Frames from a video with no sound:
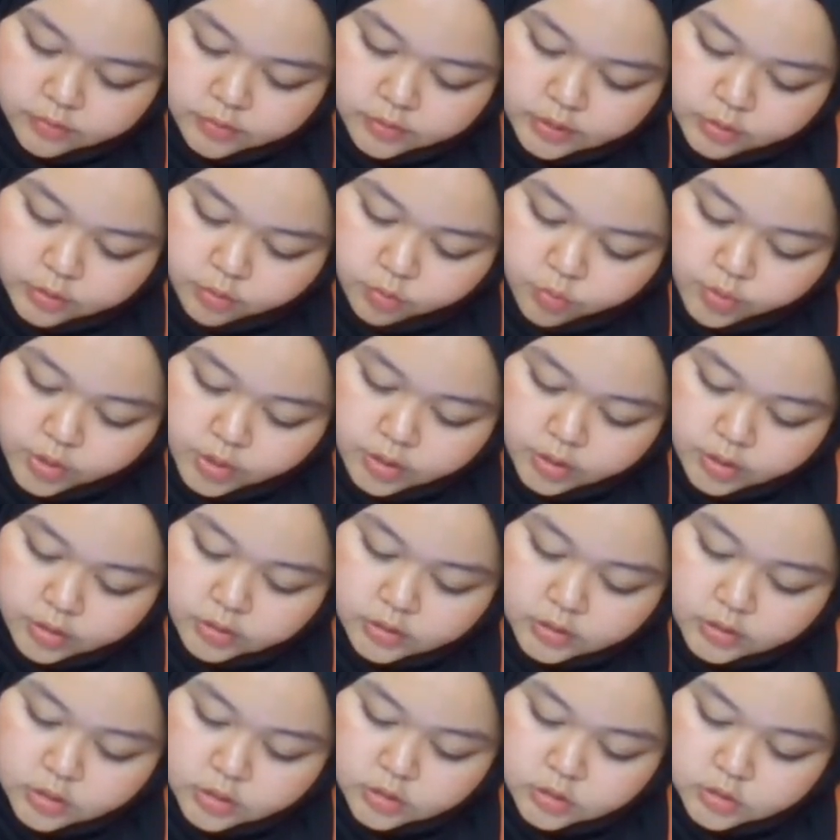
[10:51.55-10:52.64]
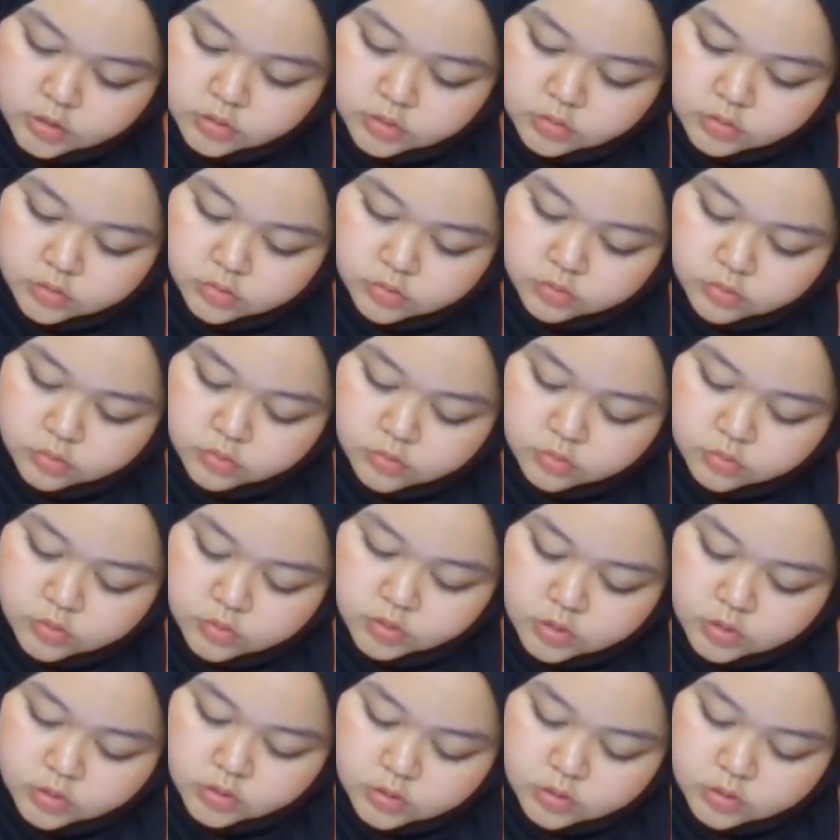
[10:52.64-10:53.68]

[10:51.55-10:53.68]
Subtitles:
Okay, 1, 2,